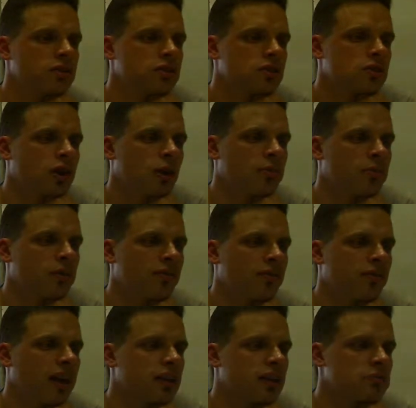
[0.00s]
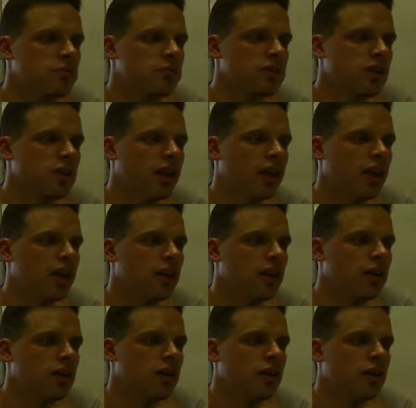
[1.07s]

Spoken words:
is the type of that expression there,